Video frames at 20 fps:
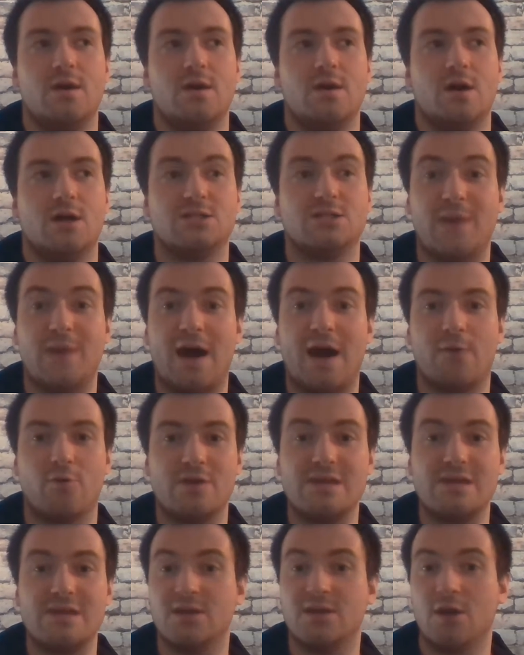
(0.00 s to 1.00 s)
A spot where
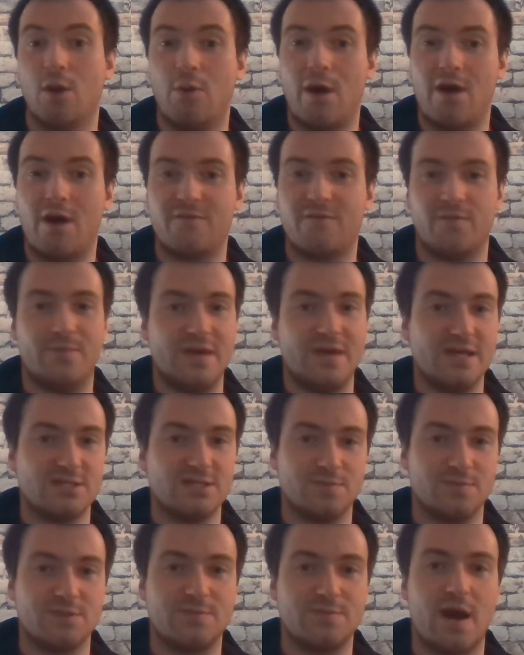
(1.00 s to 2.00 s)
he could go off, a
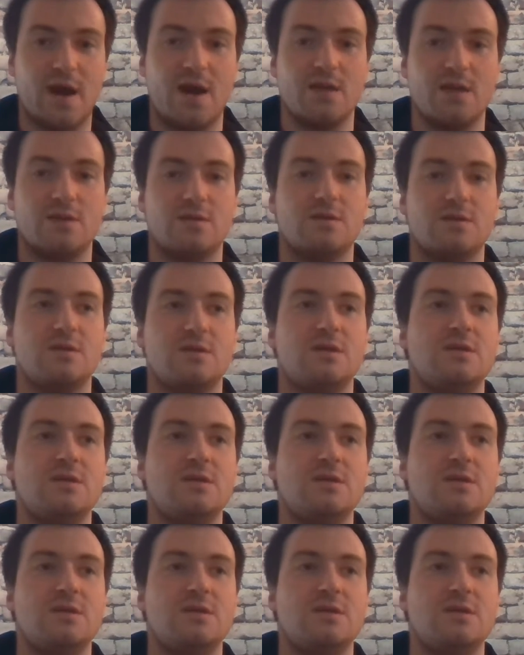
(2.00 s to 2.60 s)
pace-up spot.